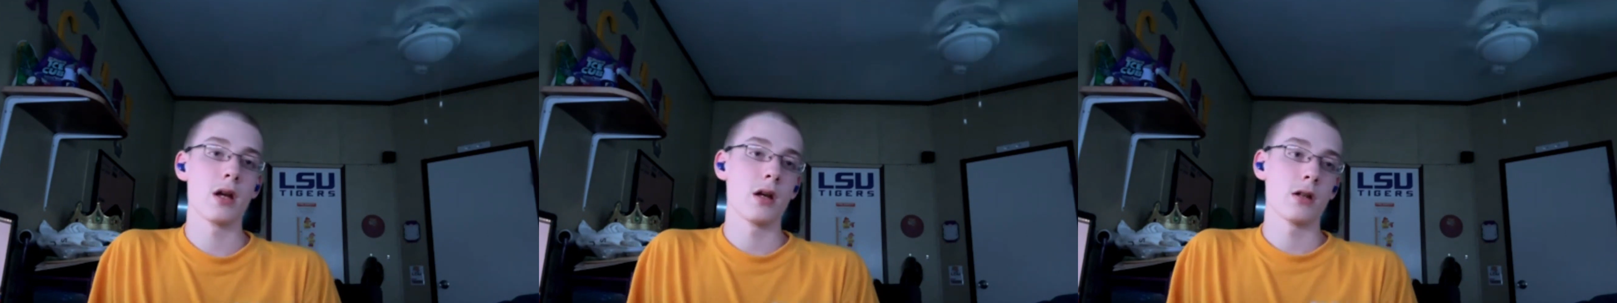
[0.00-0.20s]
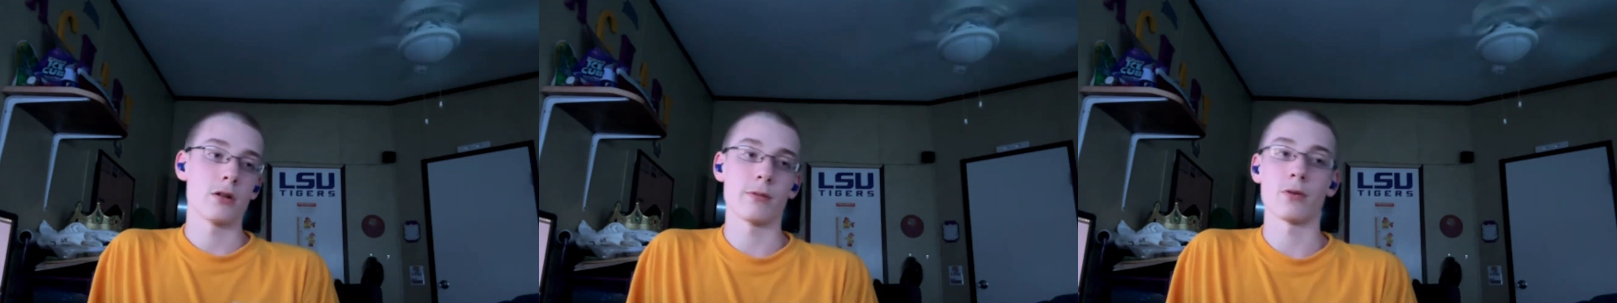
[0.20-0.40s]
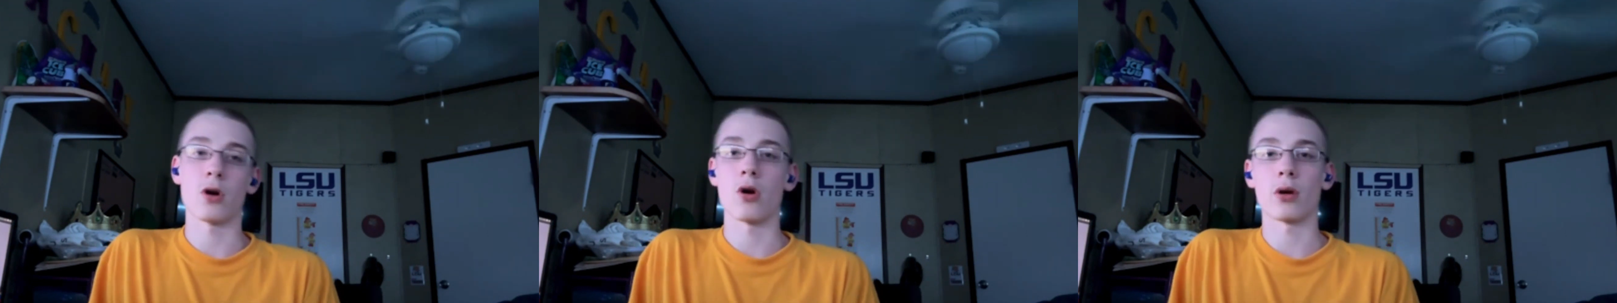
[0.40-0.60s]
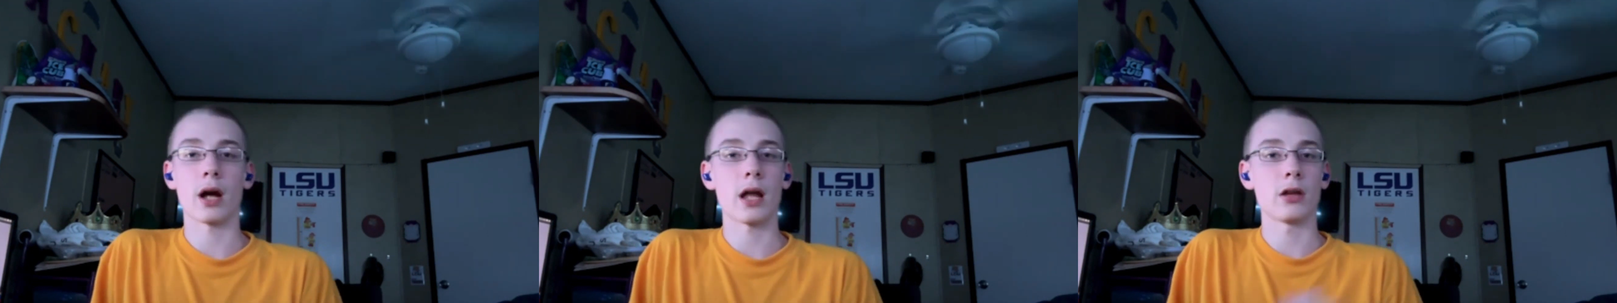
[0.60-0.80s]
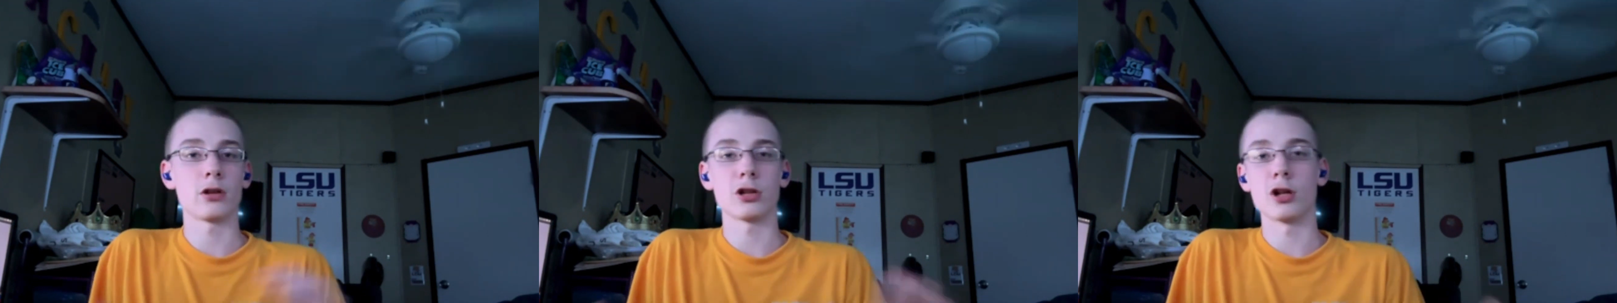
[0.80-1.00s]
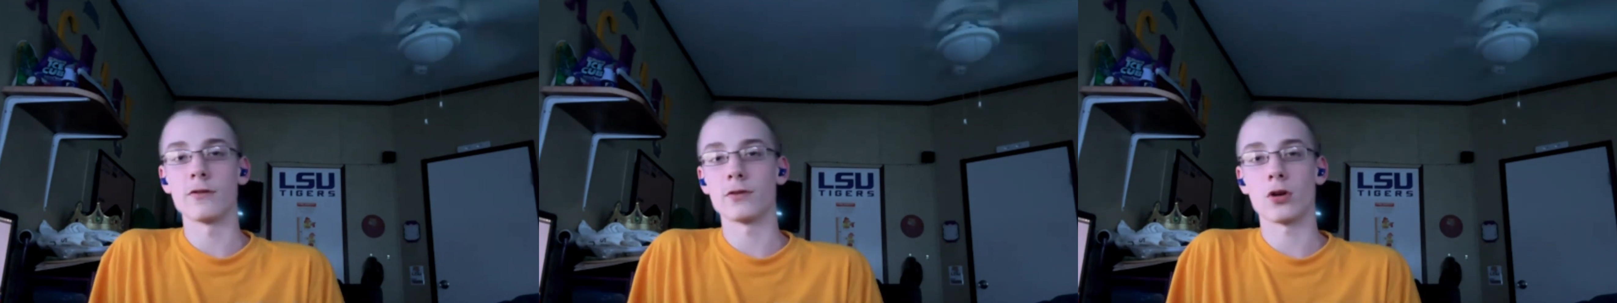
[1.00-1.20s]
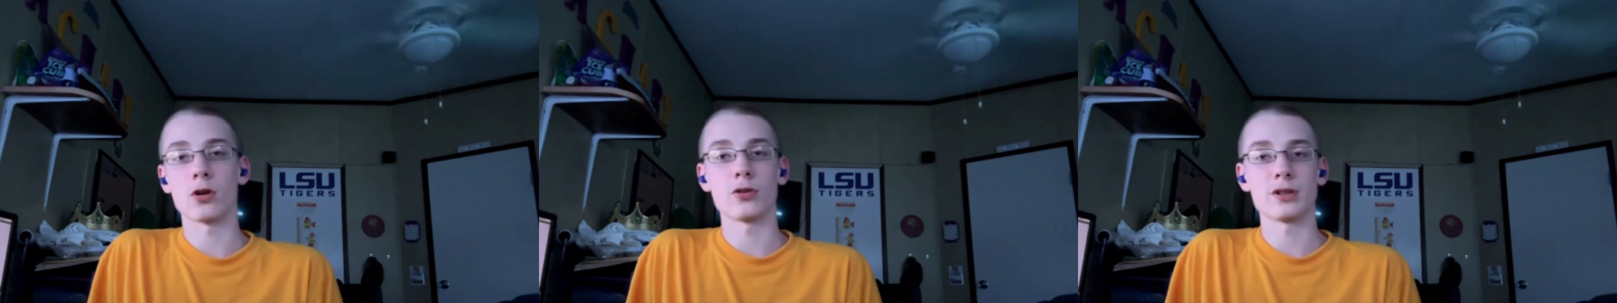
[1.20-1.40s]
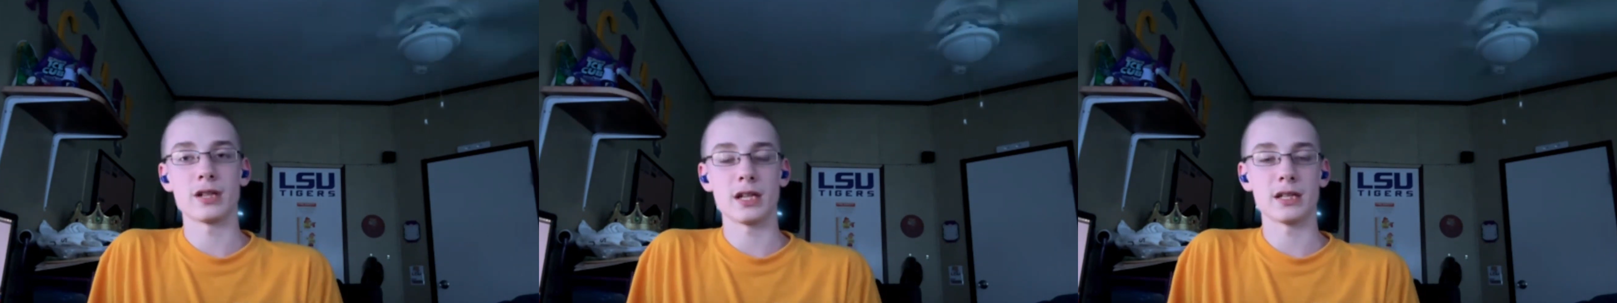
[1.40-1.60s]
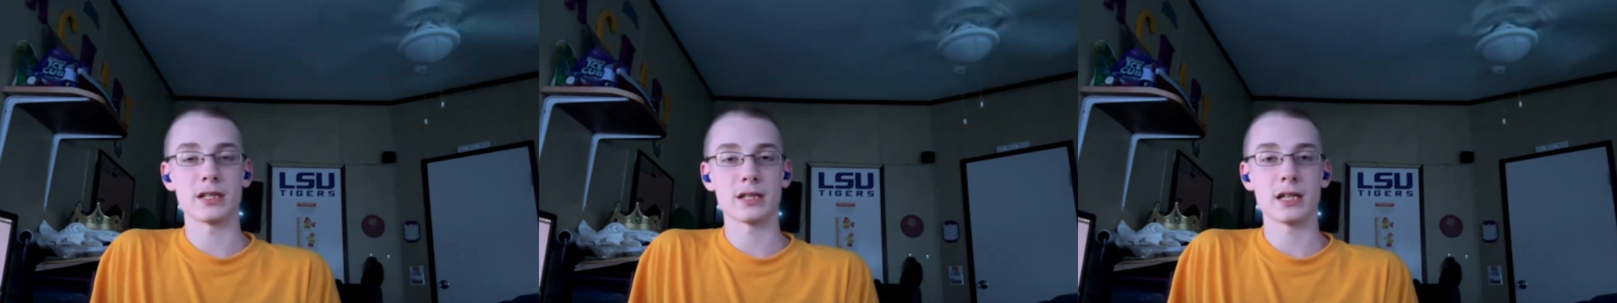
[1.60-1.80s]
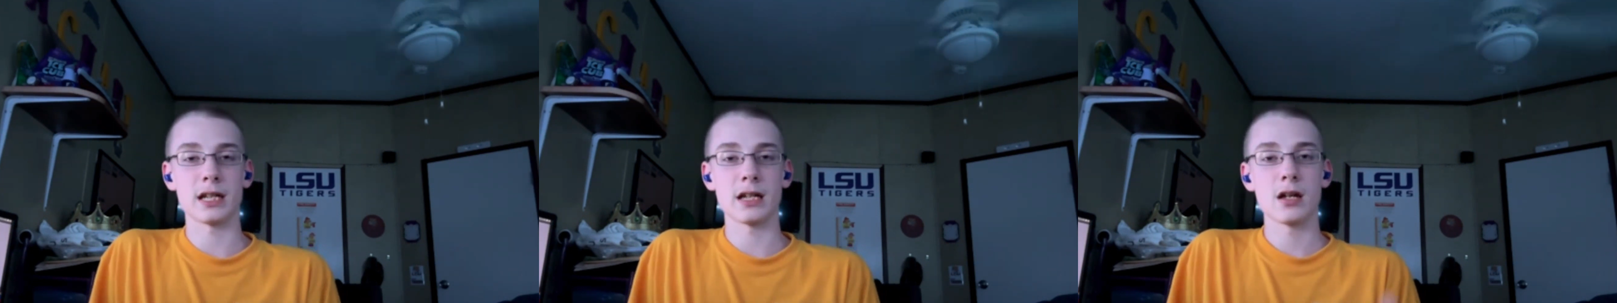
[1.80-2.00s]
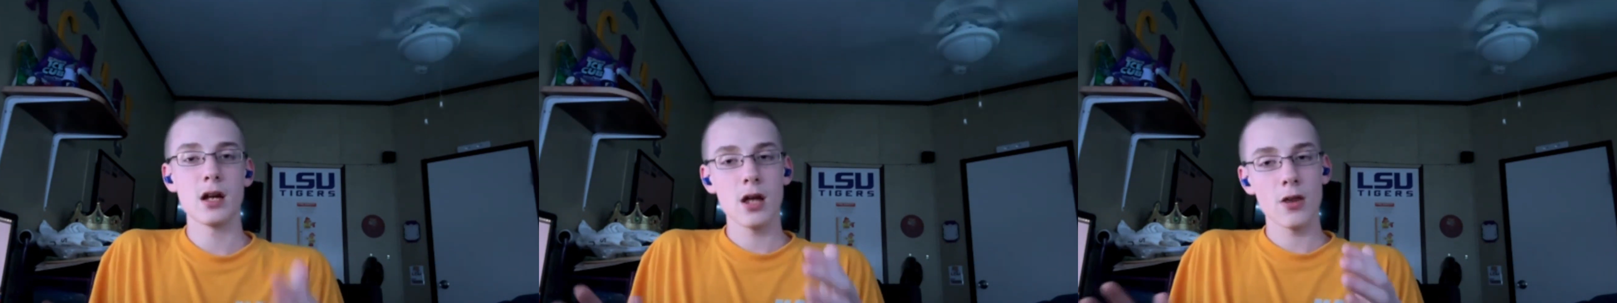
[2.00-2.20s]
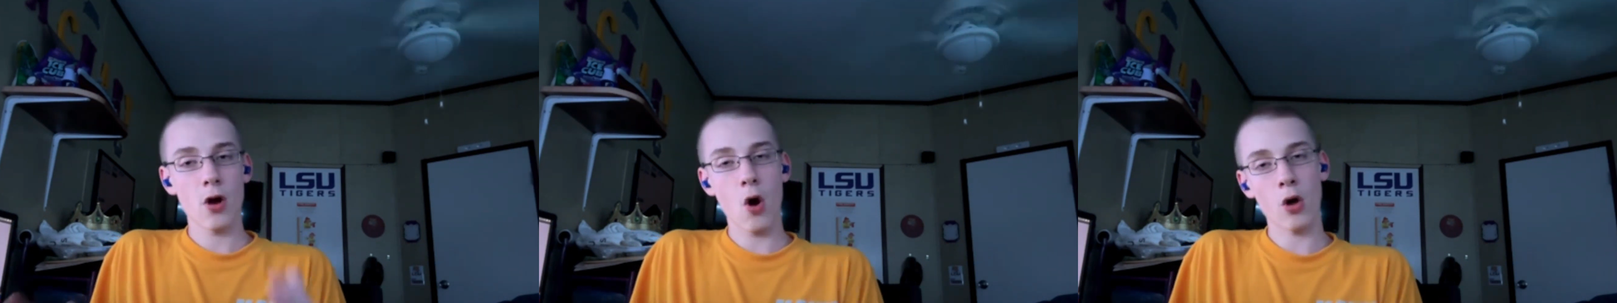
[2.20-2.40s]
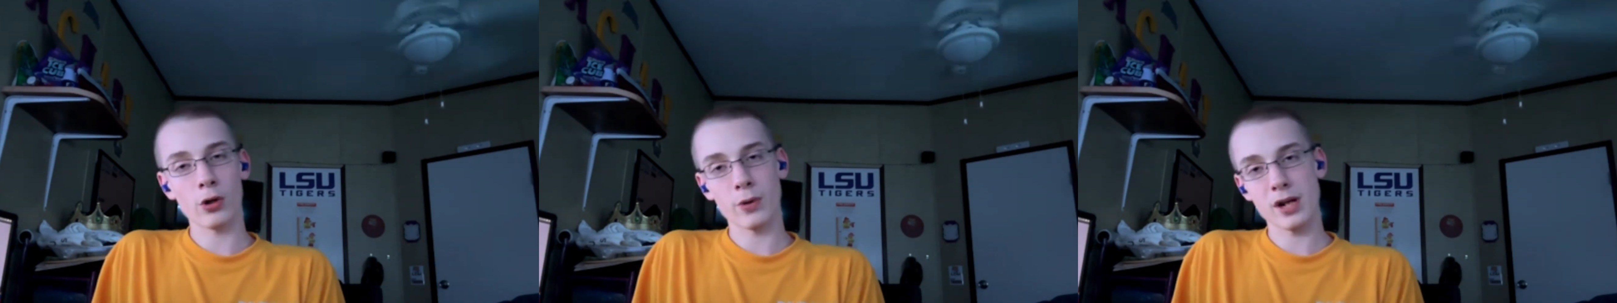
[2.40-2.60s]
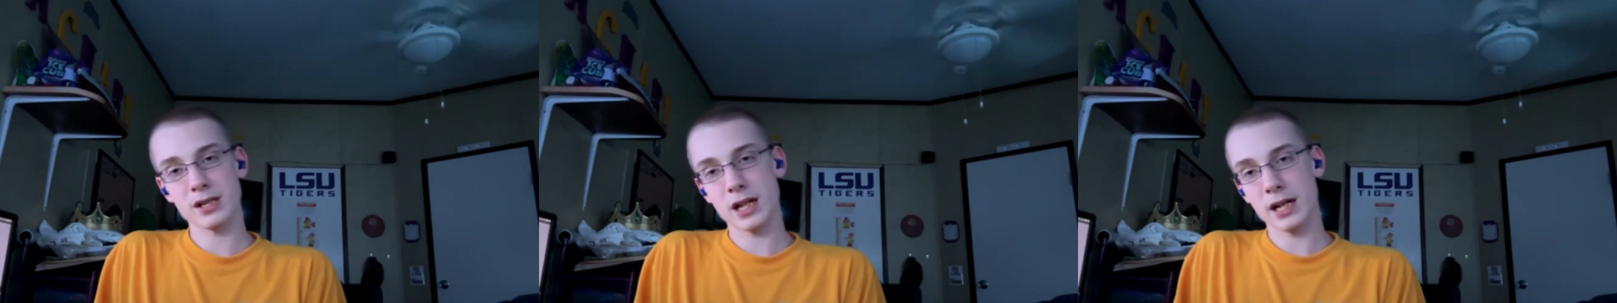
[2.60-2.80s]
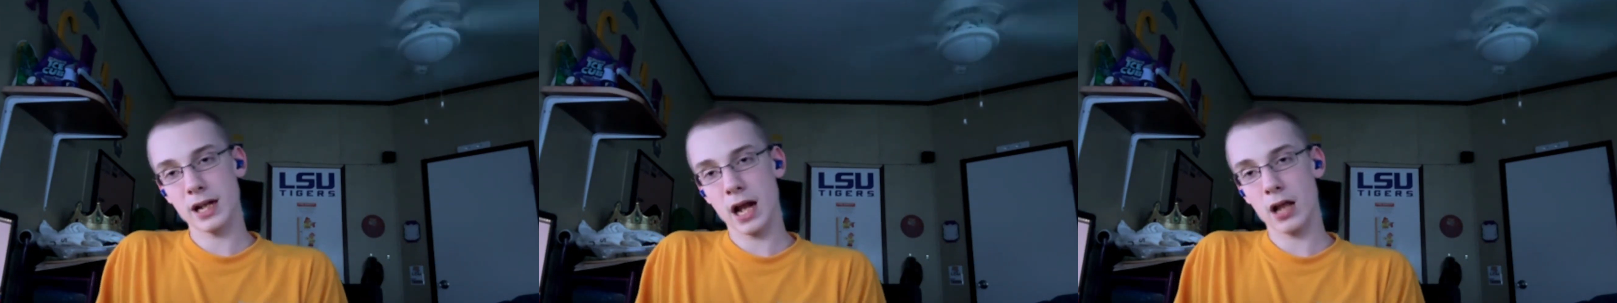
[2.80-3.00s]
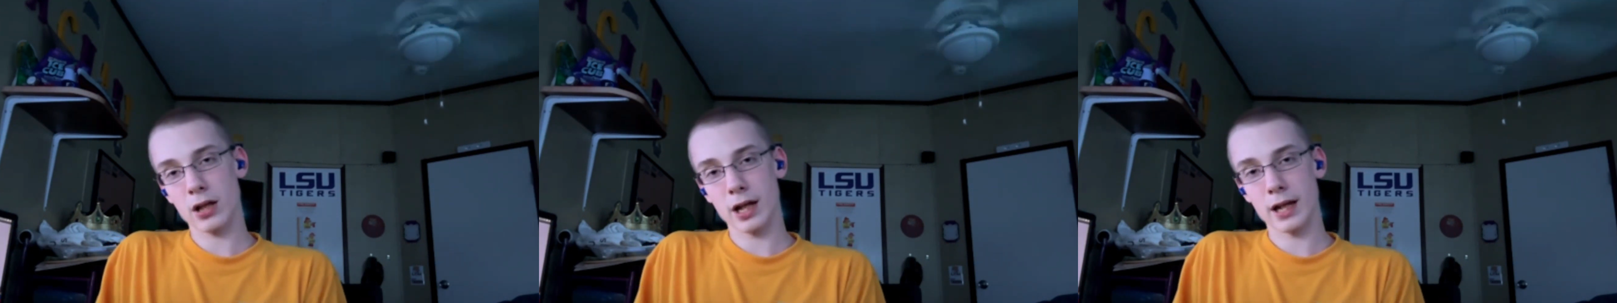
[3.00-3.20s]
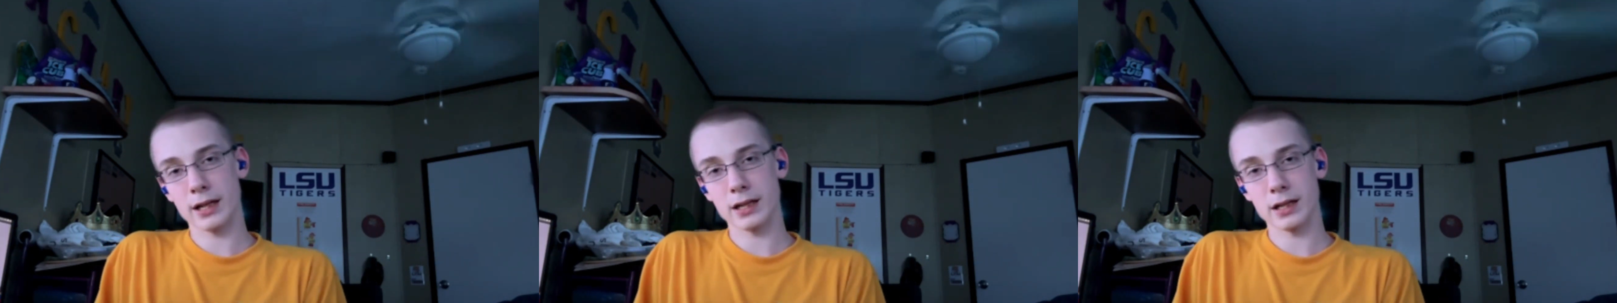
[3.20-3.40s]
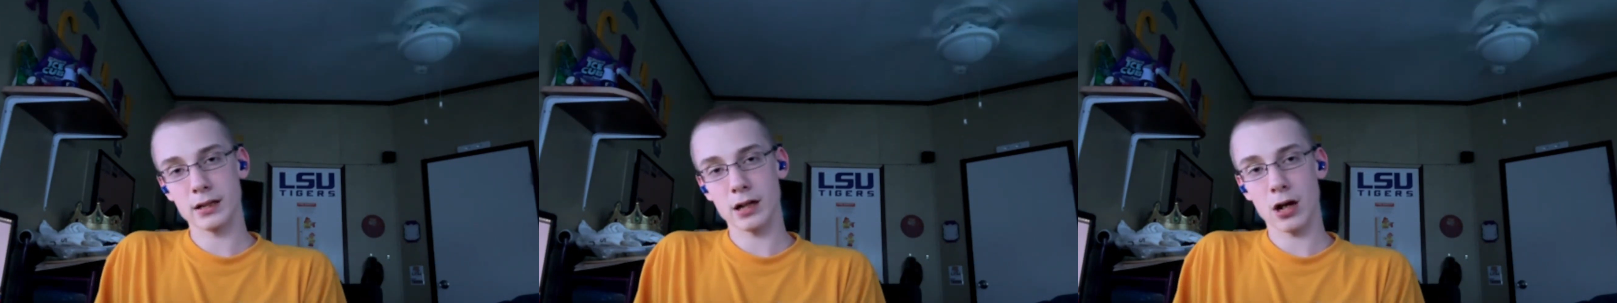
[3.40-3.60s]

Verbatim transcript: Don't me wrong. I loved ROTC only reason I did not like it,